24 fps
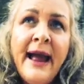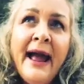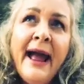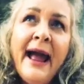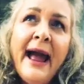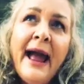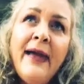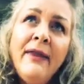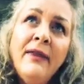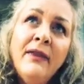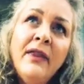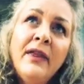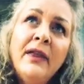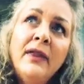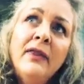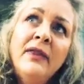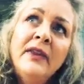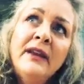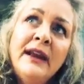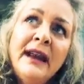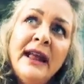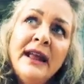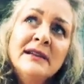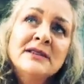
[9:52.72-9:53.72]
And the
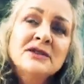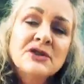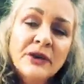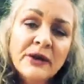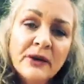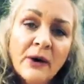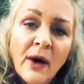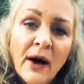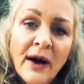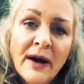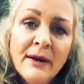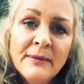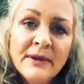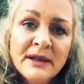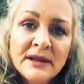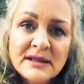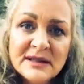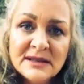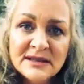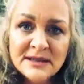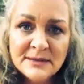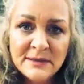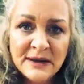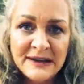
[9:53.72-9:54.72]
next requirement
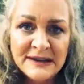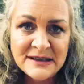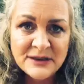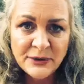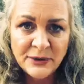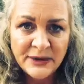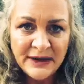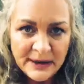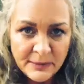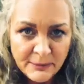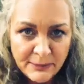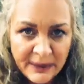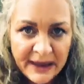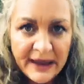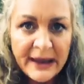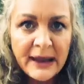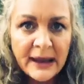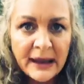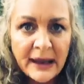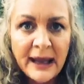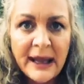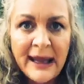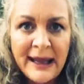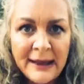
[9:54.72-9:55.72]
is really
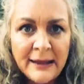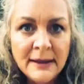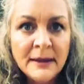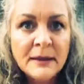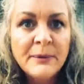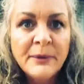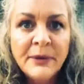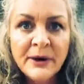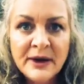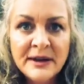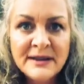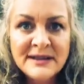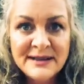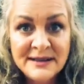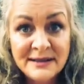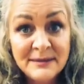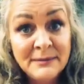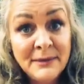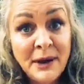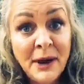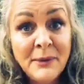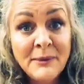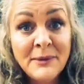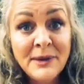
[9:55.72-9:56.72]
being in the present
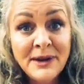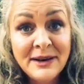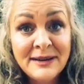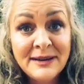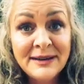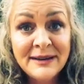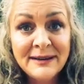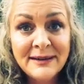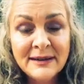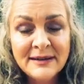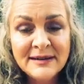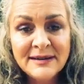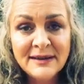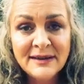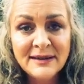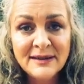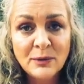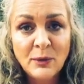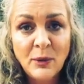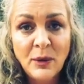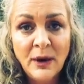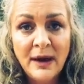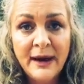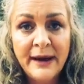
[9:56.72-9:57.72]
moment. And this is
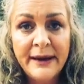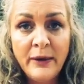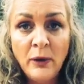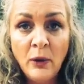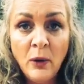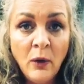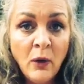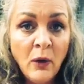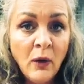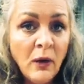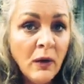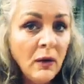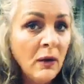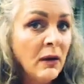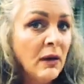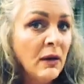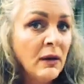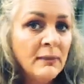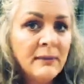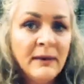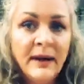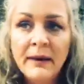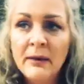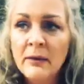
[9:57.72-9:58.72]
why all
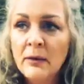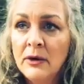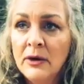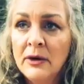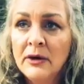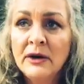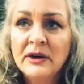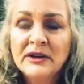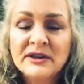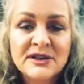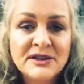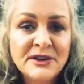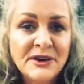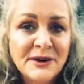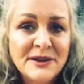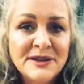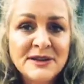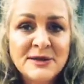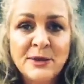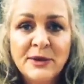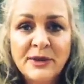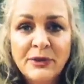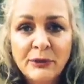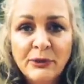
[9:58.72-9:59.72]
my work starts with